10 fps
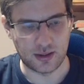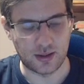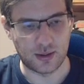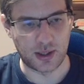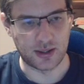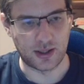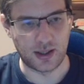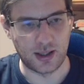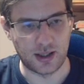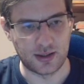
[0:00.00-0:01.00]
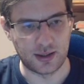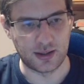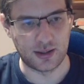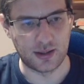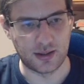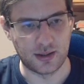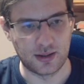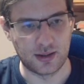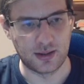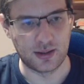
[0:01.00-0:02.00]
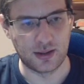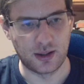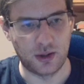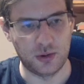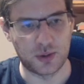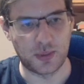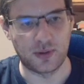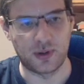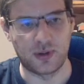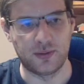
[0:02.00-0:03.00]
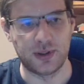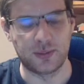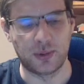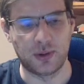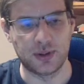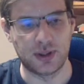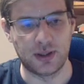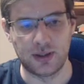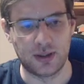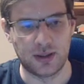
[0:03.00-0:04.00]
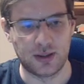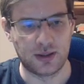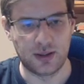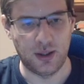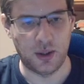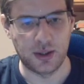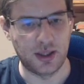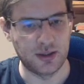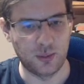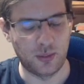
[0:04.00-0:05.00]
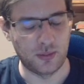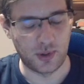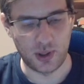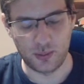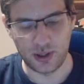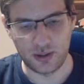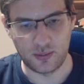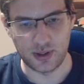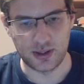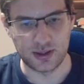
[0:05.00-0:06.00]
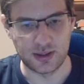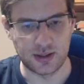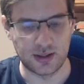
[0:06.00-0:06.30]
Again, highlighting the huge power of this pawn. That now it doesn't really matter what is